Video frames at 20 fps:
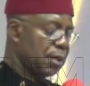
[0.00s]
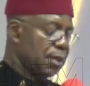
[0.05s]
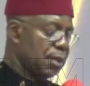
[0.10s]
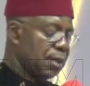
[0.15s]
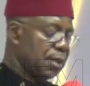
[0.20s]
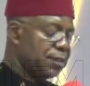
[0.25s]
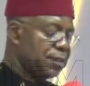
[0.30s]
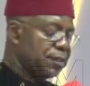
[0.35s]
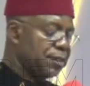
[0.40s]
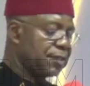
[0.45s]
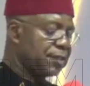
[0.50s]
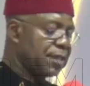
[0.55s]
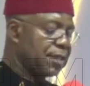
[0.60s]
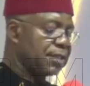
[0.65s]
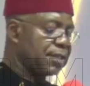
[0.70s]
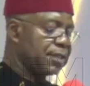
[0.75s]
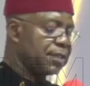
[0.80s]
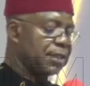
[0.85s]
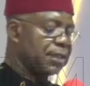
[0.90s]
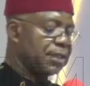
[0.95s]
The
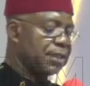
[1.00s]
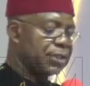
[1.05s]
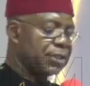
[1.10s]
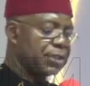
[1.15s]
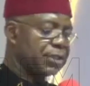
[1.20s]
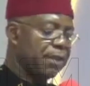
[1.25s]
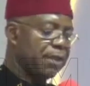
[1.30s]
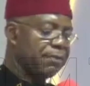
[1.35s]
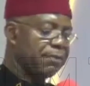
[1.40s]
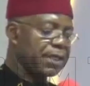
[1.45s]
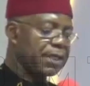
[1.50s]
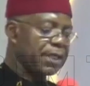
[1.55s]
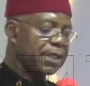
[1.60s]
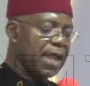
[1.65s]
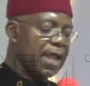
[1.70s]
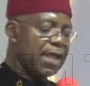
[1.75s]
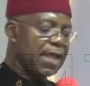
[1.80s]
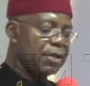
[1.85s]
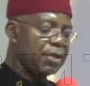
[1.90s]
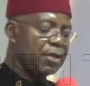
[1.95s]
state shall be
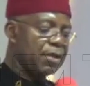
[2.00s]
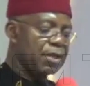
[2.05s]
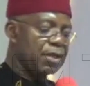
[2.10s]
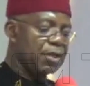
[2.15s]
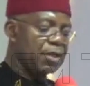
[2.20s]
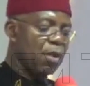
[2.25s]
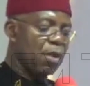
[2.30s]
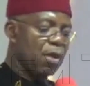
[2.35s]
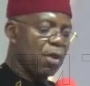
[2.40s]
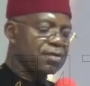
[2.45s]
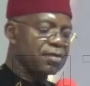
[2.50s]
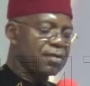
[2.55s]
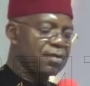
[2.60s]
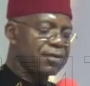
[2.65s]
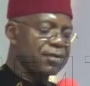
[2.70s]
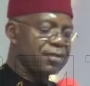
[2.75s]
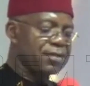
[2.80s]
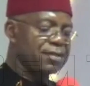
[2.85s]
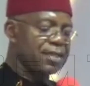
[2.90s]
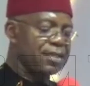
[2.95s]
relying on the works of
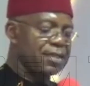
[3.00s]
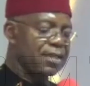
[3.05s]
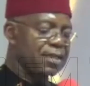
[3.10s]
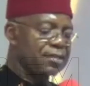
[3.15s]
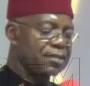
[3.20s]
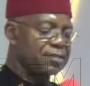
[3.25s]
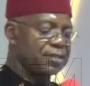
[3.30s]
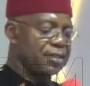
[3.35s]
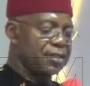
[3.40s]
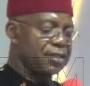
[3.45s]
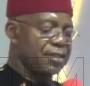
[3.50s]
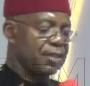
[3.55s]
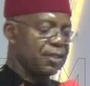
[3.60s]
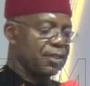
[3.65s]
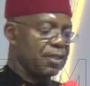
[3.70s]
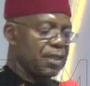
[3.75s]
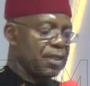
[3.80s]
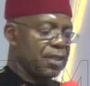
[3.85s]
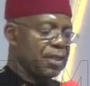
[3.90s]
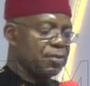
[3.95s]
this agency
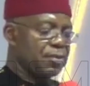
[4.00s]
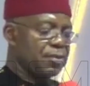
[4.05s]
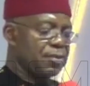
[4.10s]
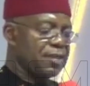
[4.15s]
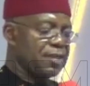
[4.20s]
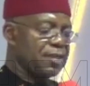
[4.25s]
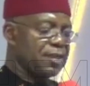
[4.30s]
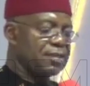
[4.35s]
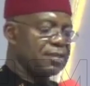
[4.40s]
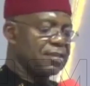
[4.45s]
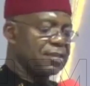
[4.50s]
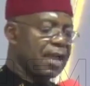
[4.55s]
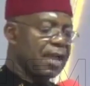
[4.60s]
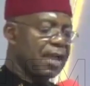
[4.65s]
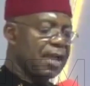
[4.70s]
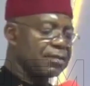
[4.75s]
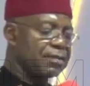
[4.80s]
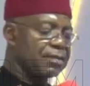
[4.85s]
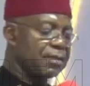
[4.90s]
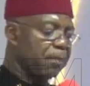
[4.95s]
to
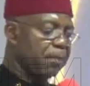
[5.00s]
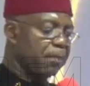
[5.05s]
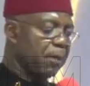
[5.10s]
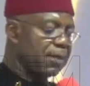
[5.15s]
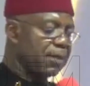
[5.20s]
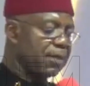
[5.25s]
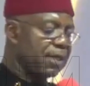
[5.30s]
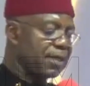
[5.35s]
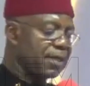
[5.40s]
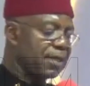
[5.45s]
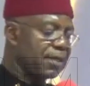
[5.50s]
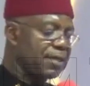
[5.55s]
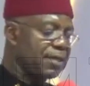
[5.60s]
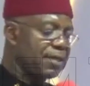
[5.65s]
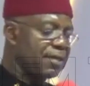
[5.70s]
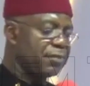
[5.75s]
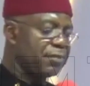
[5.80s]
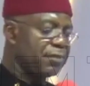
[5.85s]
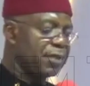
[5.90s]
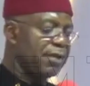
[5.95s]
sensitize the public
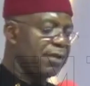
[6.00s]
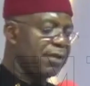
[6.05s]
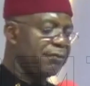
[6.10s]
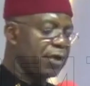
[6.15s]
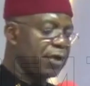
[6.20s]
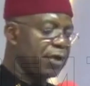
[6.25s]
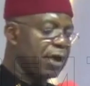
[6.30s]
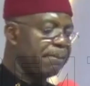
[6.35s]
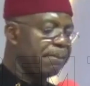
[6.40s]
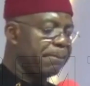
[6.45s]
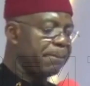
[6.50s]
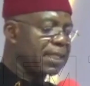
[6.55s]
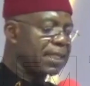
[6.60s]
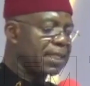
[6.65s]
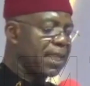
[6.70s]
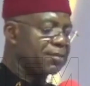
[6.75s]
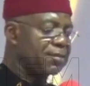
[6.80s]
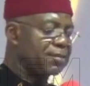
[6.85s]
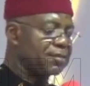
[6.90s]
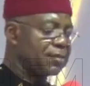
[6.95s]
against behavioral
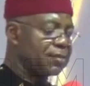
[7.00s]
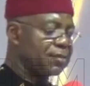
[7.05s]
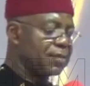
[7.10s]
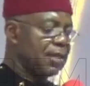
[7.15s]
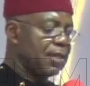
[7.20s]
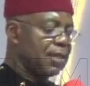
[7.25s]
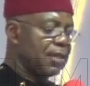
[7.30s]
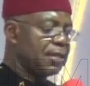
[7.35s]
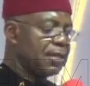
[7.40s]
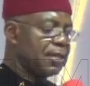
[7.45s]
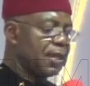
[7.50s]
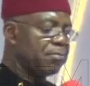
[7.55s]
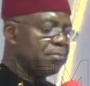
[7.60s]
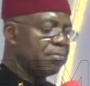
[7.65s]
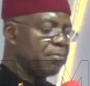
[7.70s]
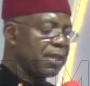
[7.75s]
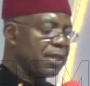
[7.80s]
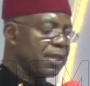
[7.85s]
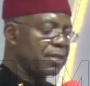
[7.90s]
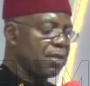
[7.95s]
patterns that
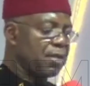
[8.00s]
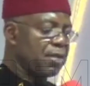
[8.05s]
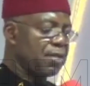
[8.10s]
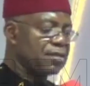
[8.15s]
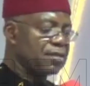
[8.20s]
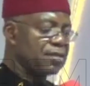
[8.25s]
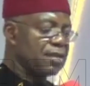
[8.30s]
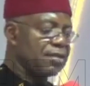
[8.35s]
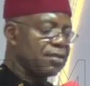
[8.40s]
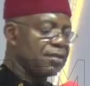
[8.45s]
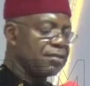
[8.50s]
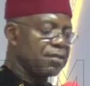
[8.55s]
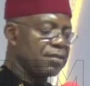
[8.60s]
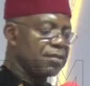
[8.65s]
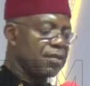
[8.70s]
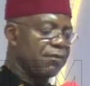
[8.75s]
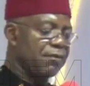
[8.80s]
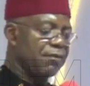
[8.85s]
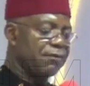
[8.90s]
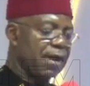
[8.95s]
make nonsense
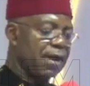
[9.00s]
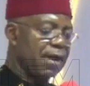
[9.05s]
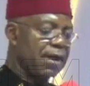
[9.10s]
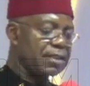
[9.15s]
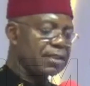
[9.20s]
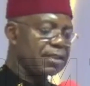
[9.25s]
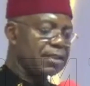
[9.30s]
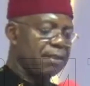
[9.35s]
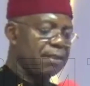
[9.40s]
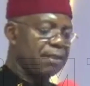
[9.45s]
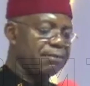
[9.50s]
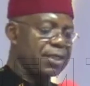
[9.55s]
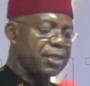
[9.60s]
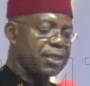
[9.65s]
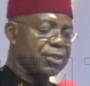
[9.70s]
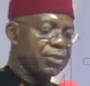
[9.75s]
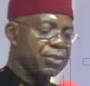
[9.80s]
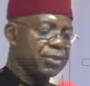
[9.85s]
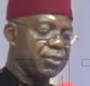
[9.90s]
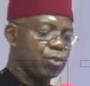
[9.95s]
of our
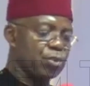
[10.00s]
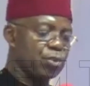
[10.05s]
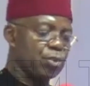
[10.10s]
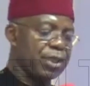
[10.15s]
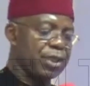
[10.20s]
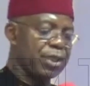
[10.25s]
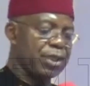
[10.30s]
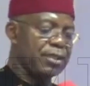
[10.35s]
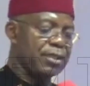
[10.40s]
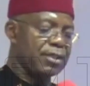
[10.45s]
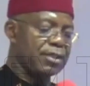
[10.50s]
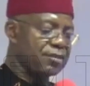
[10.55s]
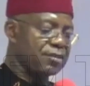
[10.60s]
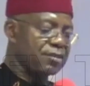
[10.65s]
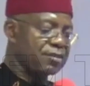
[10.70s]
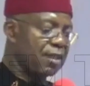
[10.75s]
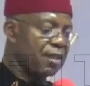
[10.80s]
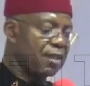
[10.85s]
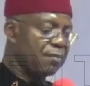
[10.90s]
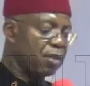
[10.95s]
determination to hit the
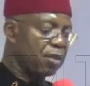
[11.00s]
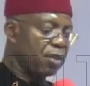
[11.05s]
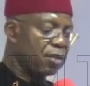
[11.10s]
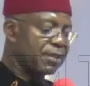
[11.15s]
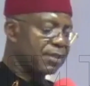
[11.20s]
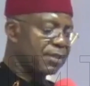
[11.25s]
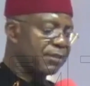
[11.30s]
reset button